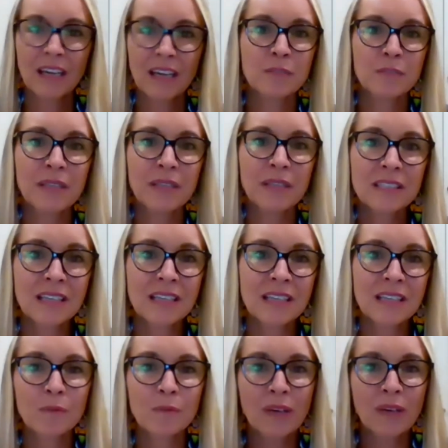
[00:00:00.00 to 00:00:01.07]
It's been a
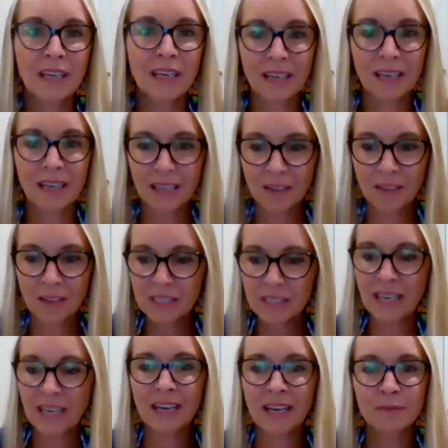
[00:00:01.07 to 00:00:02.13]
time where every
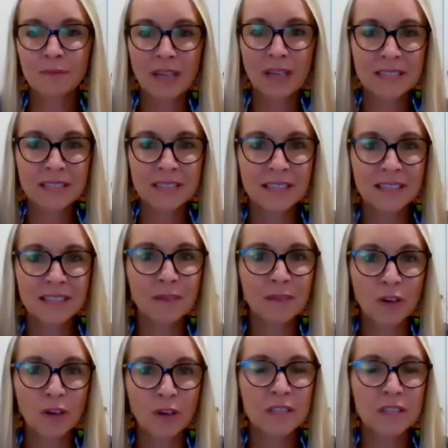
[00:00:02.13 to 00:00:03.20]
day, as I said, I'm
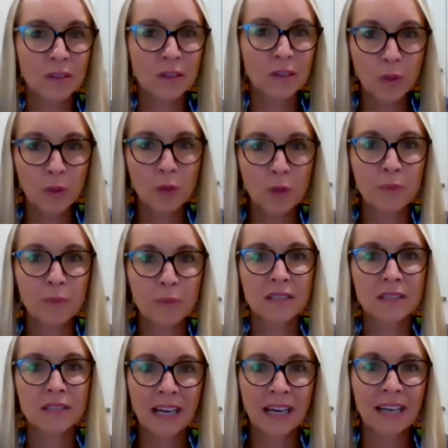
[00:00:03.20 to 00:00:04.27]
focusing on
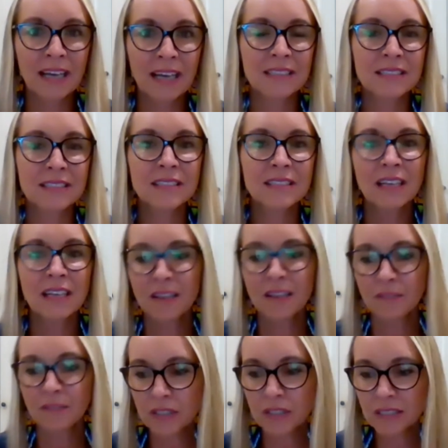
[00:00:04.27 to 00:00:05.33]
purpose, the kindness,
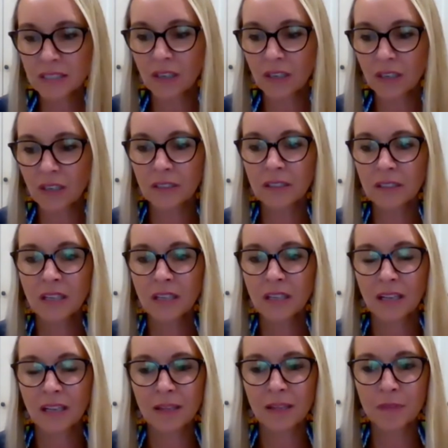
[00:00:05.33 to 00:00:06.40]
focusing on
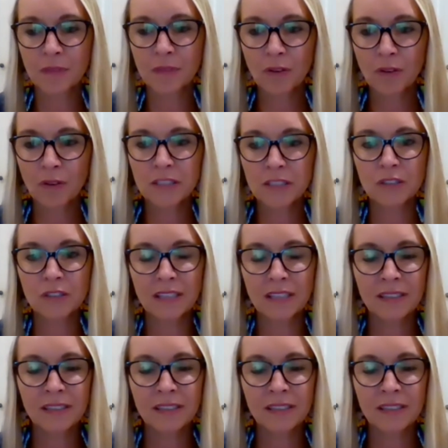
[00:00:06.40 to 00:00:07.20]
the gratitude.